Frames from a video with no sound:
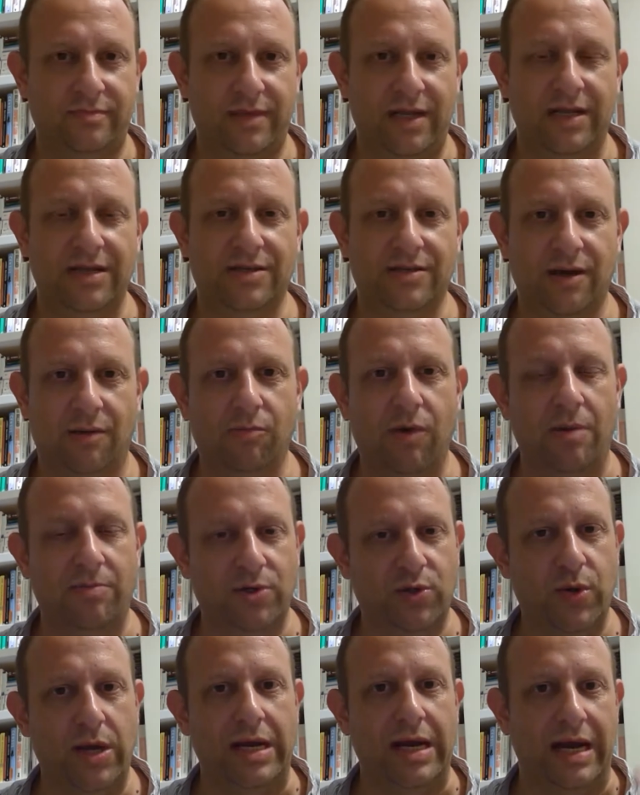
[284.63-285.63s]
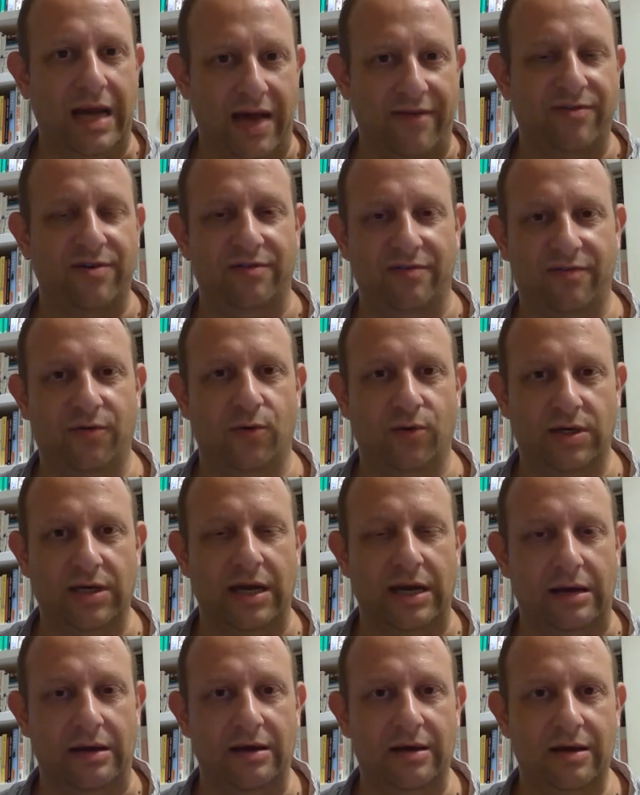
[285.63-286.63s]
somewhere between 11 and
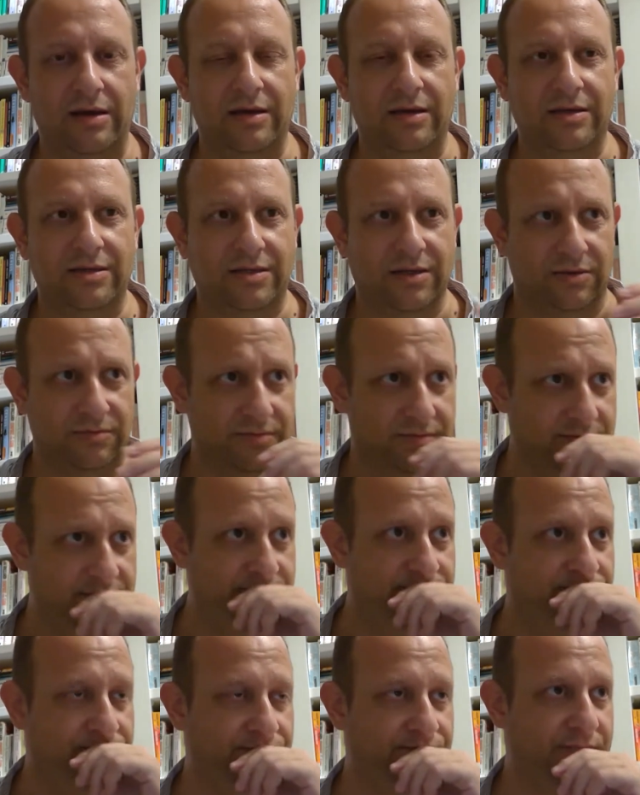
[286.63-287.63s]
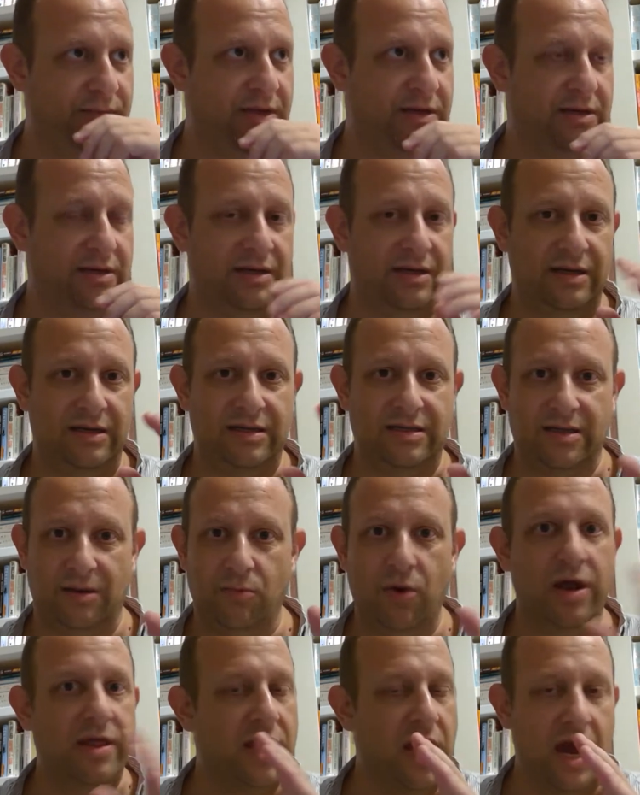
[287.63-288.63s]
14, so
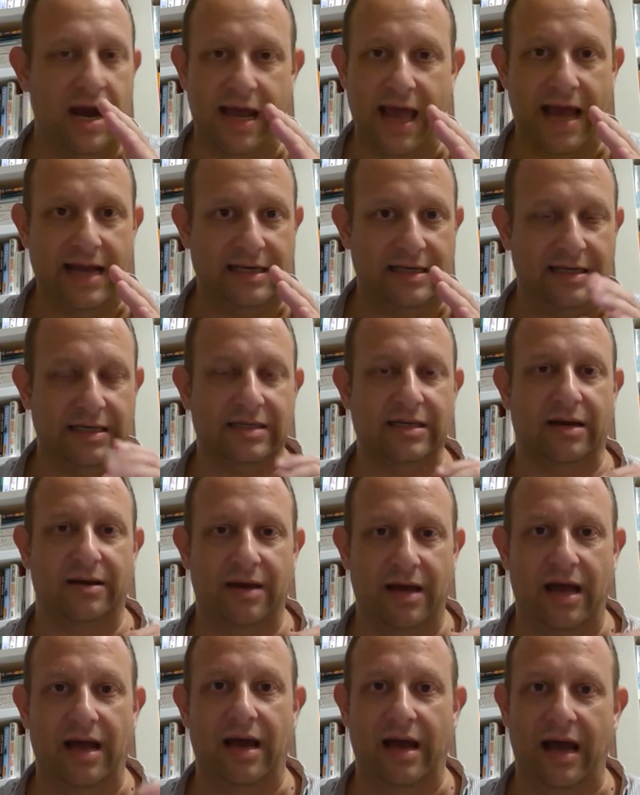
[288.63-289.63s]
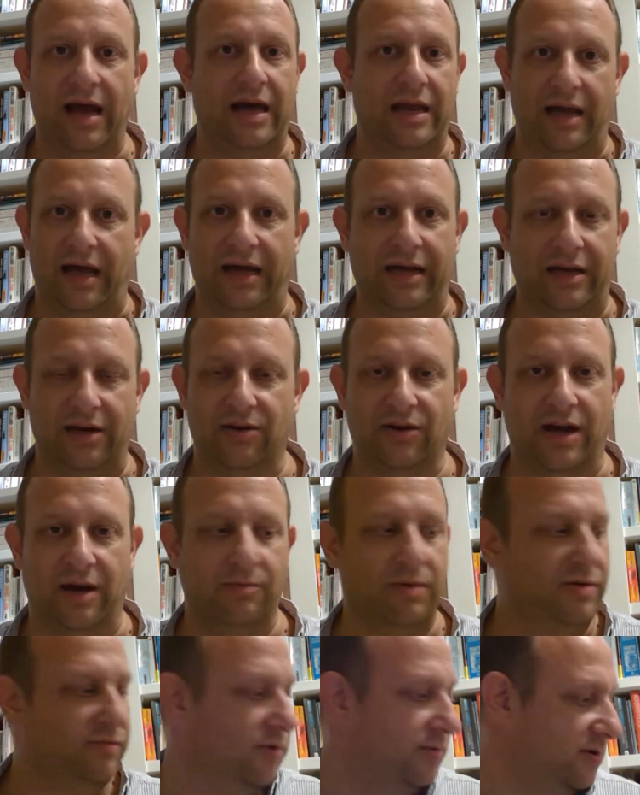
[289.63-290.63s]
somewhere in the early 80s. I can look up
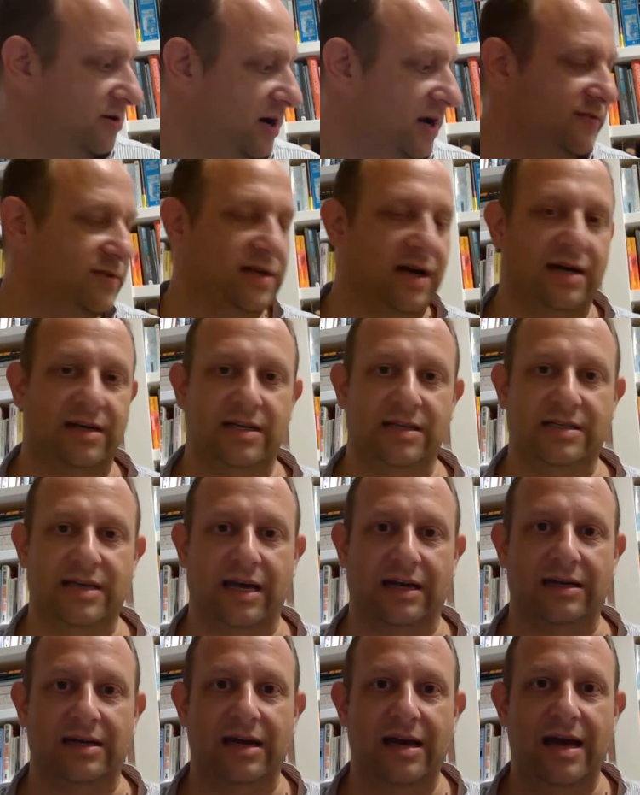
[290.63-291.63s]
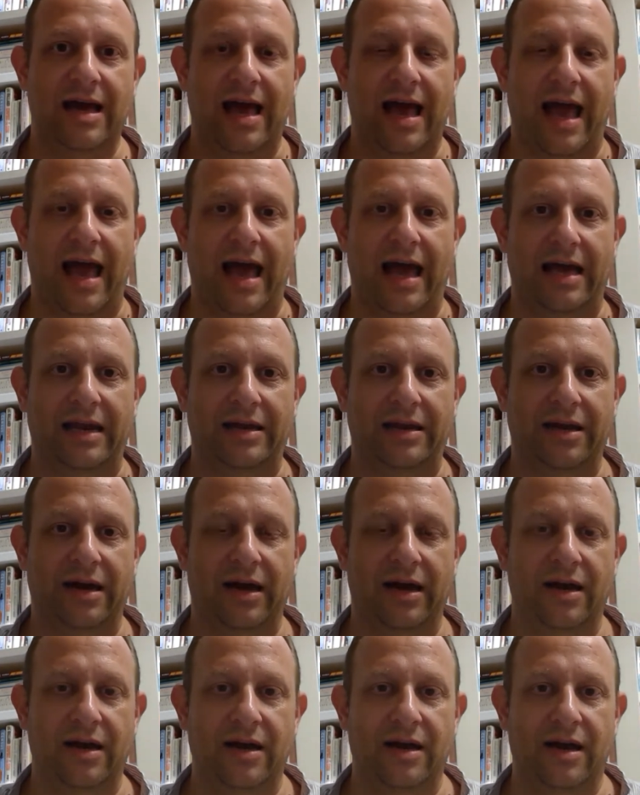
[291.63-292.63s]
when Robert Graves died in a second, and
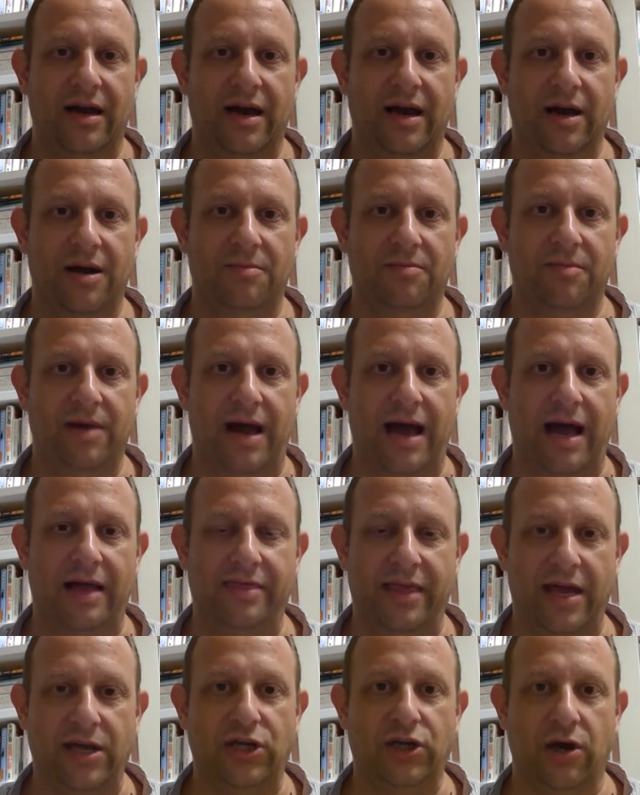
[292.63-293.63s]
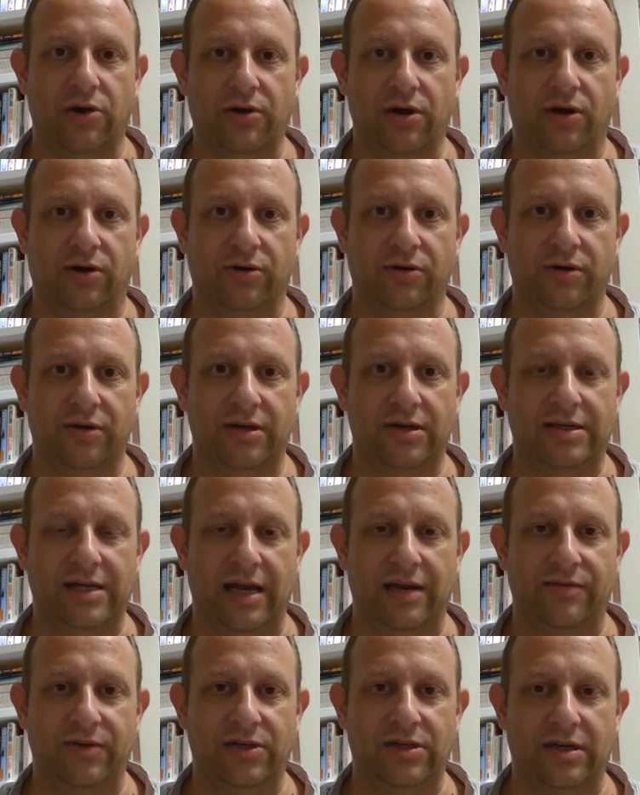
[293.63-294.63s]
they showed it on
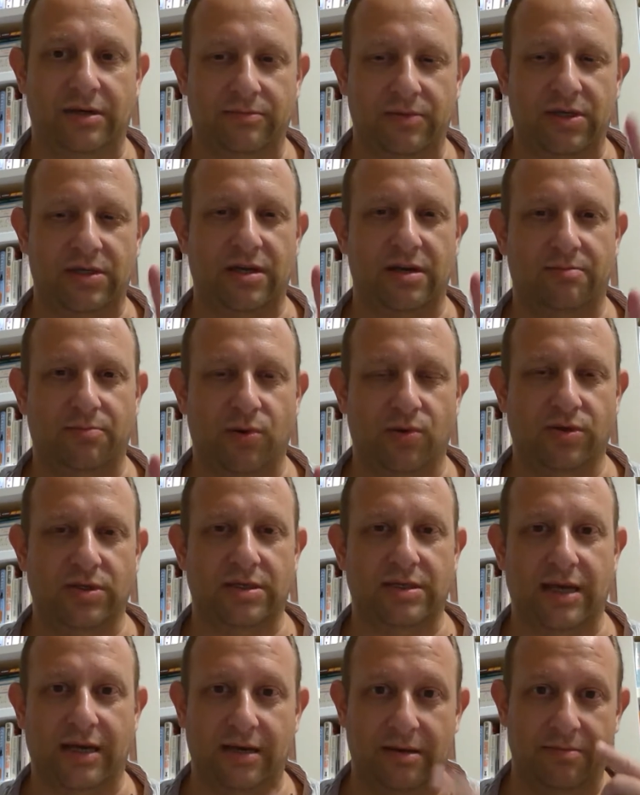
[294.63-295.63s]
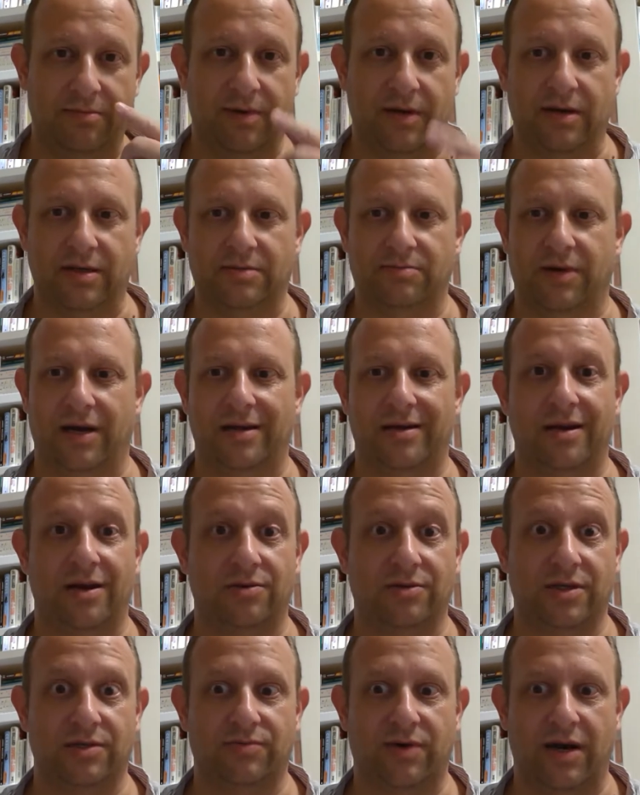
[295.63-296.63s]
television. I'm just going to pause a second because my nose
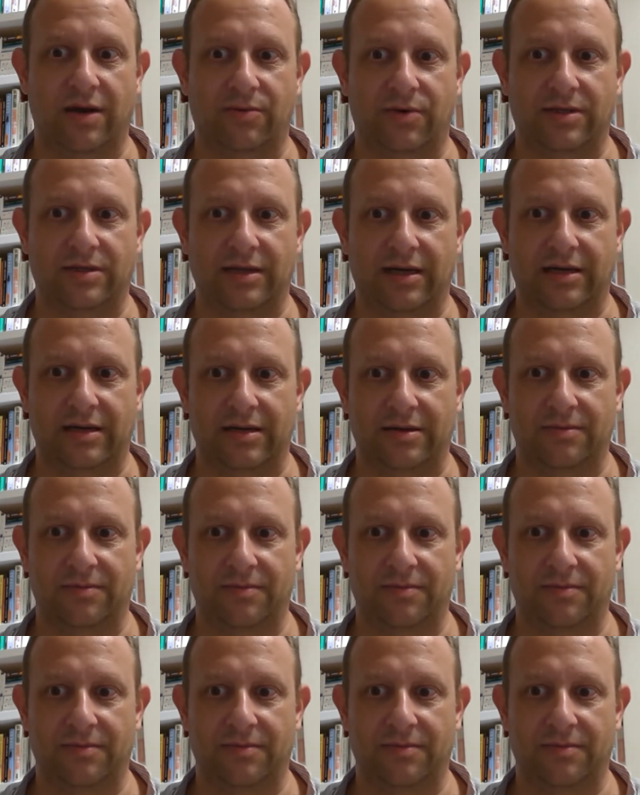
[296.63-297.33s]
is running. 1 second.